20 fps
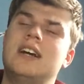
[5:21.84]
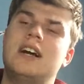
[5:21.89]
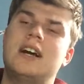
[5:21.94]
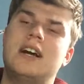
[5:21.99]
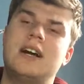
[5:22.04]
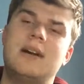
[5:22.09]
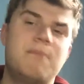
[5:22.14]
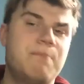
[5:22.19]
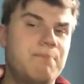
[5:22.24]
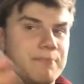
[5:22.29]

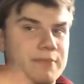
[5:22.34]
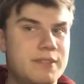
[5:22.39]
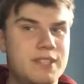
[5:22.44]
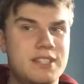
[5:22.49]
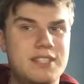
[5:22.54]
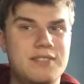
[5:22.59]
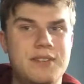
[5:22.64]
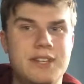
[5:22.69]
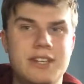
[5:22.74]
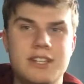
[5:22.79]

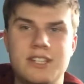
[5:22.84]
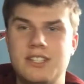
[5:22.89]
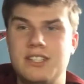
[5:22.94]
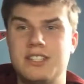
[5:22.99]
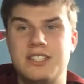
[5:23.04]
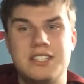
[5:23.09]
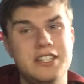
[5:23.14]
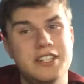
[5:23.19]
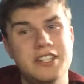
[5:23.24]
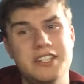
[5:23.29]

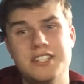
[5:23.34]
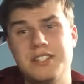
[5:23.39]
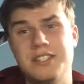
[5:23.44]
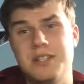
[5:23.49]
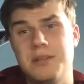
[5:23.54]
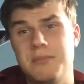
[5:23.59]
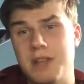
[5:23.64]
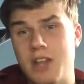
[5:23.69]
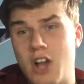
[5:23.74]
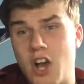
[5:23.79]
This series is
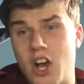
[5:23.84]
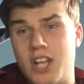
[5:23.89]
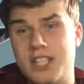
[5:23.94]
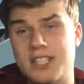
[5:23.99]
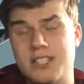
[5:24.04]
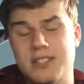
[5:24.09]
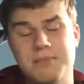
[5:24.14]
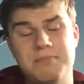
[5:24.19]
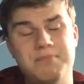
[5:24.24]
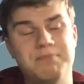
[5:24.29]
going to be
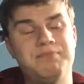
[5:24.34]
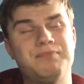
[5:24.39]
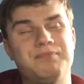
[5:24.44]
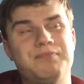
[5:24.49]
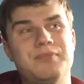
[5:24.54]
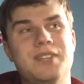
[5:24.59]
awesome.